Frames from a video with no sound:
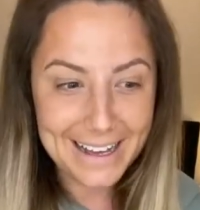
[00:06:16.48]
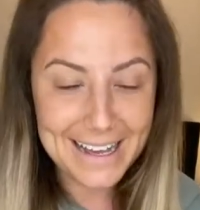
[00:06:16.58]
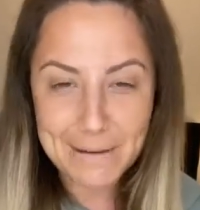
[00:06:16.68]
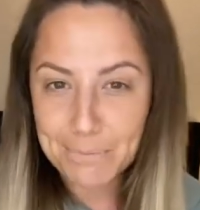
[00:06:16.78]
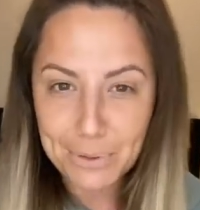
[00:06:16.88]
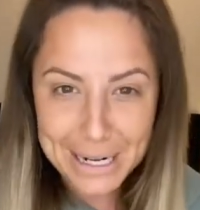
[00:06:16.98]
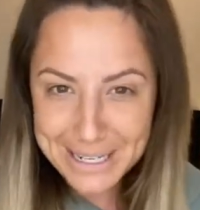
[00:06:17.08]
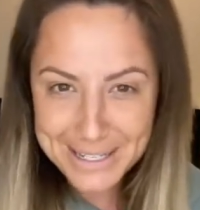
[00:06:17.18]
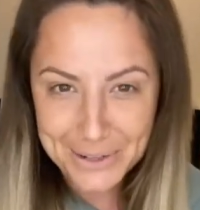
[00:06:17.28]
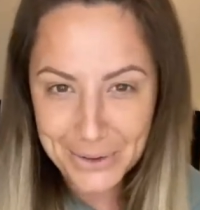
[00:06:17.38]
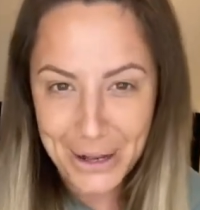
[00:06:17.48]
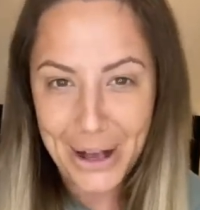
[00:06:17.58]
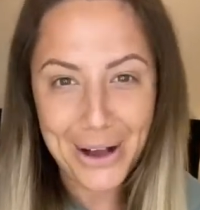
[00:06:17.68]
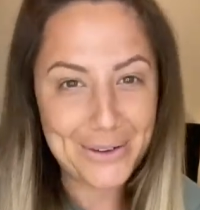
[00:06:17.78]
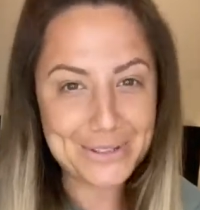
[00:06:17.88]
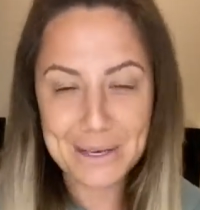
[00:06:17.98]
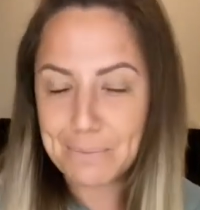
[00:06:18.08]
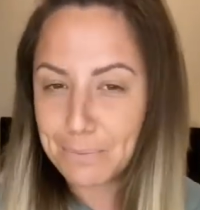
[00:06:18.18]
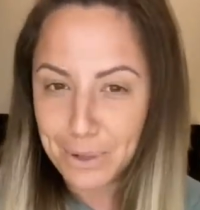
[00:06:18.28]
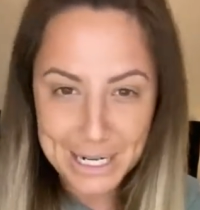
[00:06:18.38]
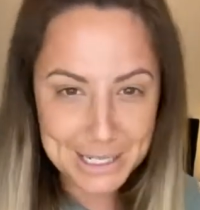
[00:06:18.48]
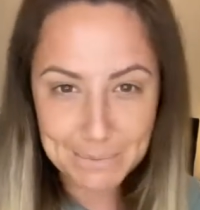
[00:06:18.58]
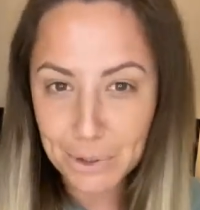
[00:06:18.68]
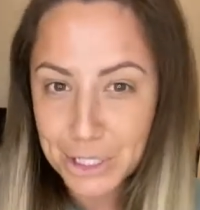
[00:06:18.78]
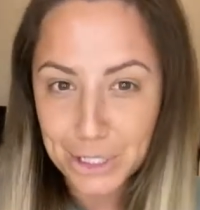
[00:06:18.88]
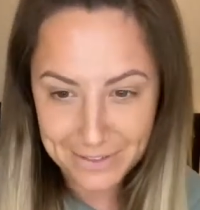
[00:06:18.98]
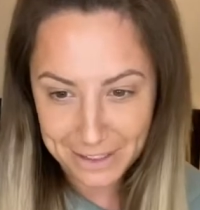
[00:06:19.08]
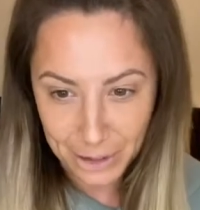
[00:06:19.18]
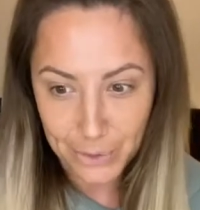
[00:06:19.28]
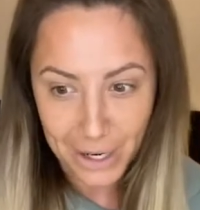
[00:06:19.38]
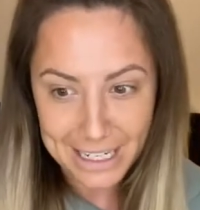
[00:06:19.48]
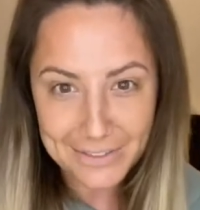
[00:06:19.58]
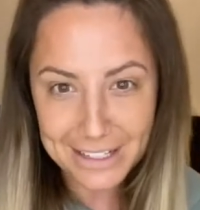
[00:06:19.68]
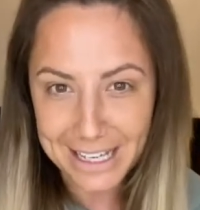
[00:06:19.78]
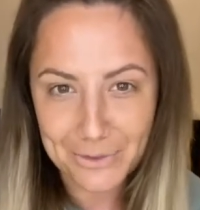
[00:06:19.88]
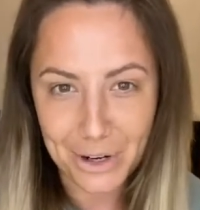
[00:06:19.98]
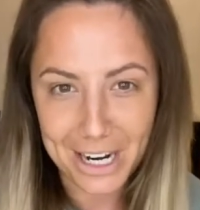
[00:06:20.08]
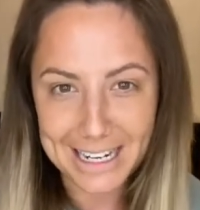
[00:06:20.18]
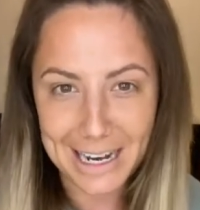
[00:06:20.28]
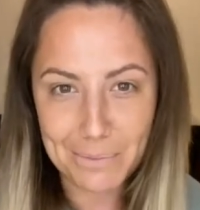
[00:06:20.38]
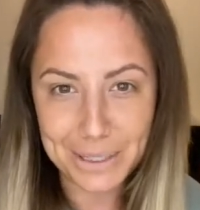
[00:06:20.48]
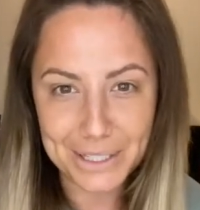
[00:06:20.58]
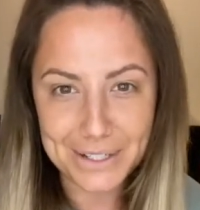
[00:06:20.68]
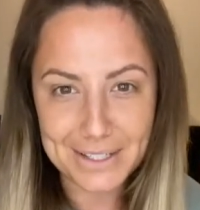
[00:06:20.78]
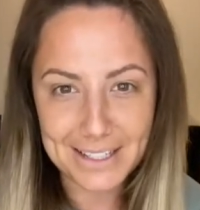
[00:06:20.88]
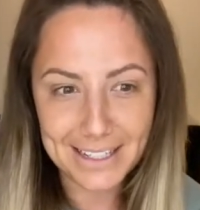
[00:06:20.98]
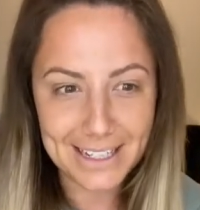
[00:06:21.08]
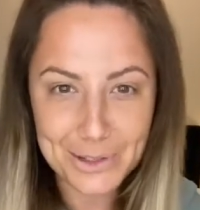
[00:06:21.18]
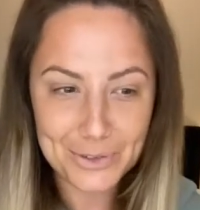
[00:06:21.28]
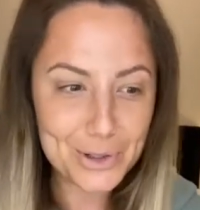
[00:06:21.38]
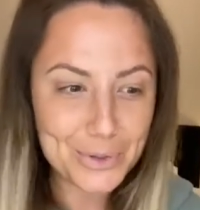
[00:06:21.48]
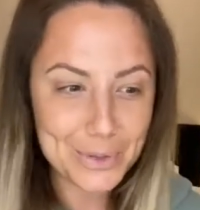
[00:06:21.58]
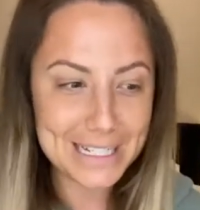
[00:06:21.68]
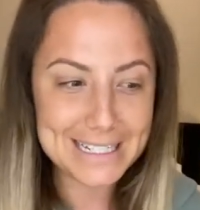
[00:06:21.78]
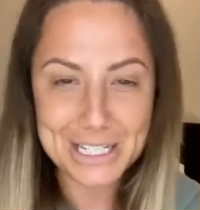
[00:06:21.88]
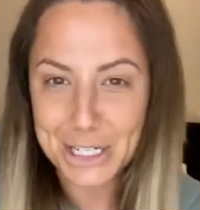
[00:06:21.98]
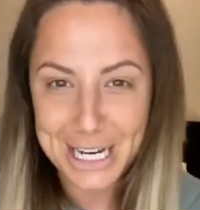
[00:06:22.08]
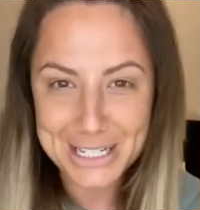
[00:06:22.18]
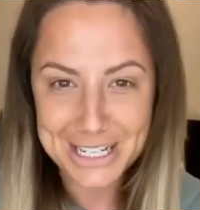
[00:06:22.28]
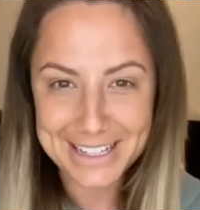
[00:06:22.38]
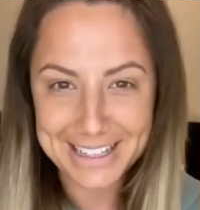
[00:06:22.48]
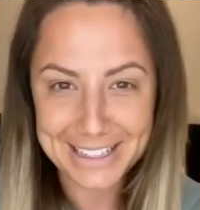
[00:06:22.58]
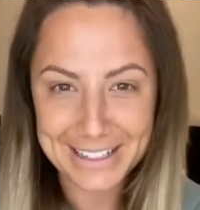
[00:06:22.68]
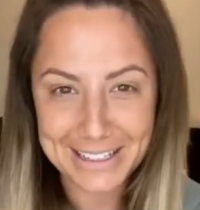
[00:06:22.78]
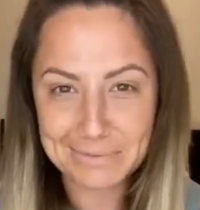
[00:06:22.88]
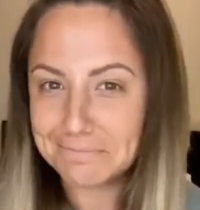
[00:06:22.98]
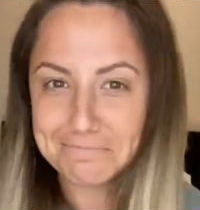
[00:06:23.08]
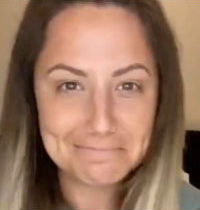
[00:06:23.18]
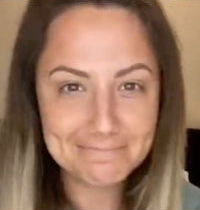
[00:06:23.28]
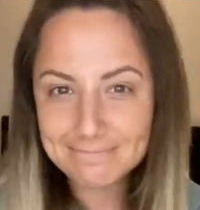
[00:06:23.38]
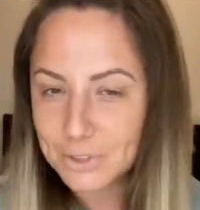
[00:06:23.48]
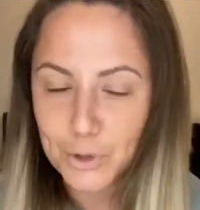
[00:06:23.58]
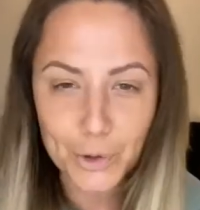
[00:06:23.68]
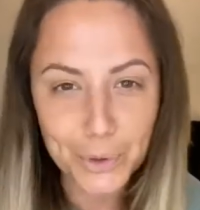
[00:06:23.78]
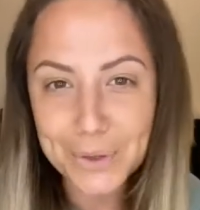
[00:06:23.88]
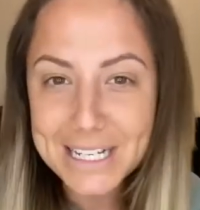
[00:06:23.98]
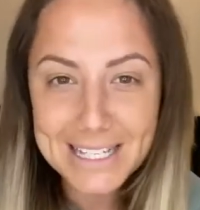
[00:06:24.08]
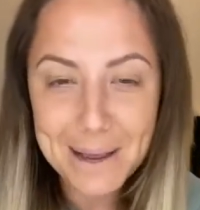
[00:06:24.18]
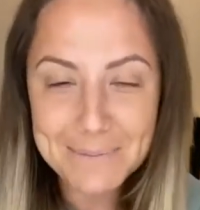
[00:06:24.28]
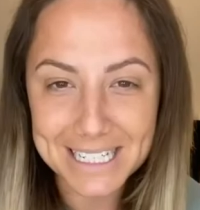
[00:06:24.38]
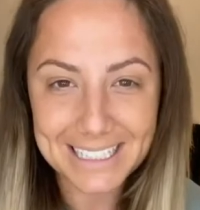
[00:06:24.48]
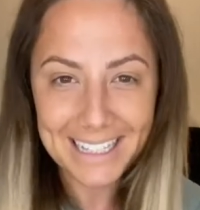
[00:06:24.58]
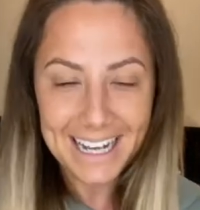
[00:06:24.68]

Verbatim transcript: embrace your curves, embrace the body you are living in right now. Because if you're not willing to change anything, then you've got to accept it.